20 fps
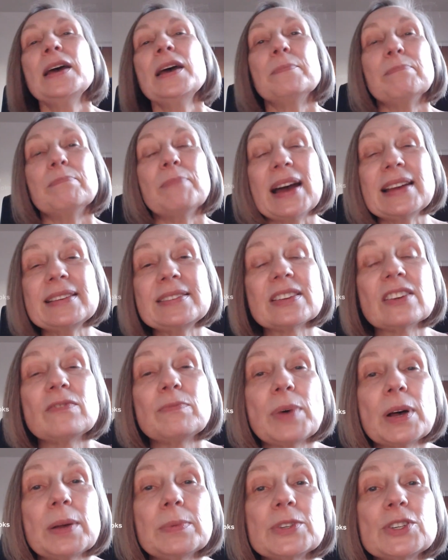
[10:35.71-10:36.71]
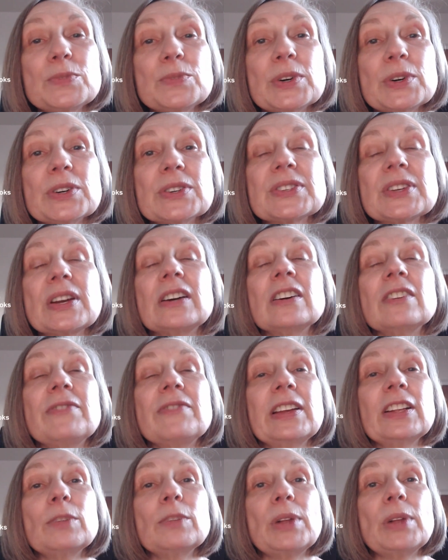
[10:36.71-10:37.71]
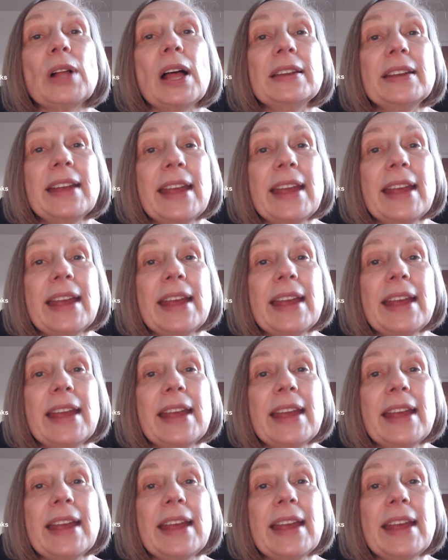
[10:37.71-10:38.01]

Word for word: My self-published books are available on